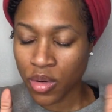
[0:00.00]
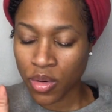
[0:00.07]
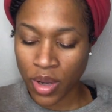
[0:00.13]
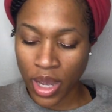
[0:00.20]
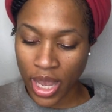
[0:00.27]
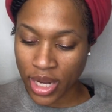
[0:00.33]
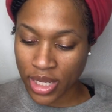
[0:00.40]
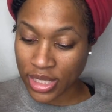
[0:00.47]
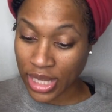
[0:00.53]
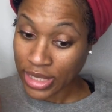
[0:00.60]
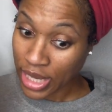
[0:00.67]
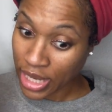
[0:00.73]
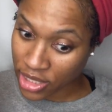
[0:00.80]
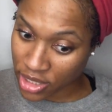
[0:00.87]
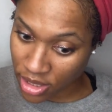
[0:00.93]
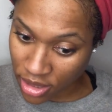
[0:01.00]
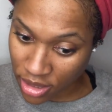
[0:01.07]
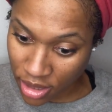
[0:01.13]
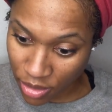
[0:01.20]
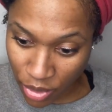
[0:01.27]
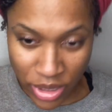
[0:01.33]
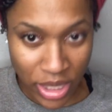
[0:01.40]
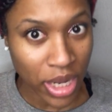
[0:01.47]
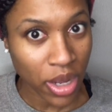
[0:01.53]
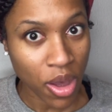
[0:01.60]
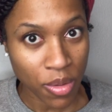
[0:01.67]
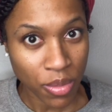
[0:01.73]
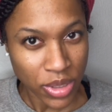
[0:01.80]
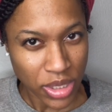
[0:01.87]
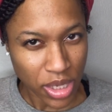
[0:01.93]
I hated citations. Wasn't that called,
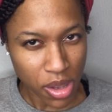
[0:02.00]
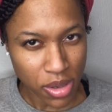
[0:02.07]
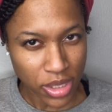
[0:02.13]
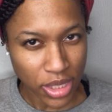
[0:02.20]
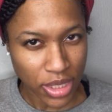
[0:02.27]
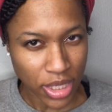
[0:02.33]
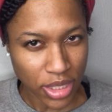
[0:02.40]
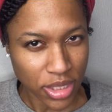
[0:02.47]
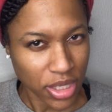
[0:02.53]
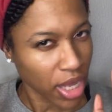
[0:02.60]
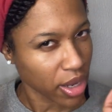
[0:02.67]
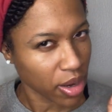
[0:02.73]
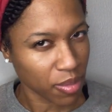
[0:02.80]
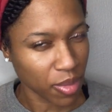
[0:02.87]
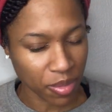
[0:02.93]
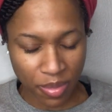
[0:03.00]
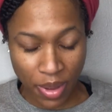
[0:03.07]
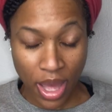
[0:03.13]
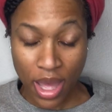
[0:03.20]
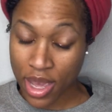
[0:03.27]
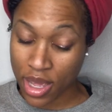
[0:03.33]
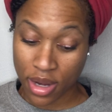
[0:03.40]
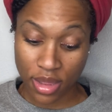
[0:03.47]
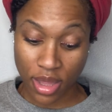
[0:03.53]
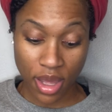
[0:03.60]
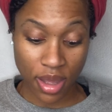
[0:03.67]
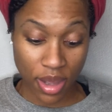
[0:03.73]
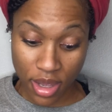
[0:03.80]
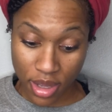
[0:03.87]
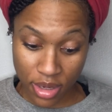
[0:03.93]
wasn't it called citations? I can't remember, but I hated that.
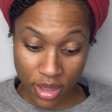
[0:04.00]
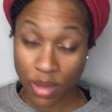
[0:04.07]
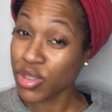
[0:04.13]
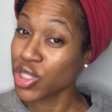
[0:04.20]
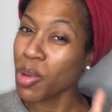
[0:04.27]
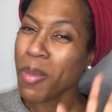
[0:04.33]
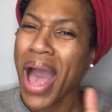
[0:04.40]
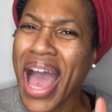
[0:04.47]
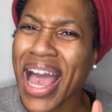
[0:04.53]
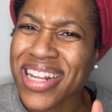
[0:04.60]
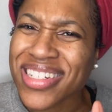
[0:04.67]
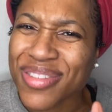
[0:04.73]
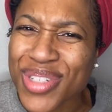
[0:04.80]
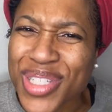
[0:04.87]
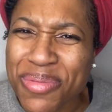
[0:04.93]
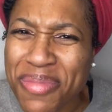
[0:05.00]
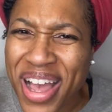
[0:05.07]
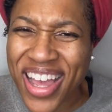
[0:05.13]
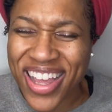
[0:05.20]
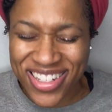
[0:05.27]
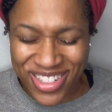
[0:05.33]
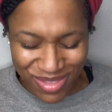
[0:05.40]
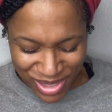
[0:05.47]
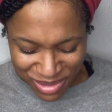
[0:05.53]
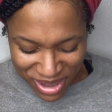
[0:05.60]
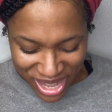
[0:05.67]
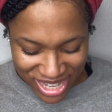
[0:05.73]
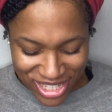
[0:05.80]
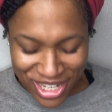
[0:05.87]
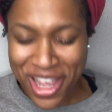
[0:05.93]
I hated it. It was too much. It was too much. It was too
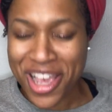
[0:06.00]
much.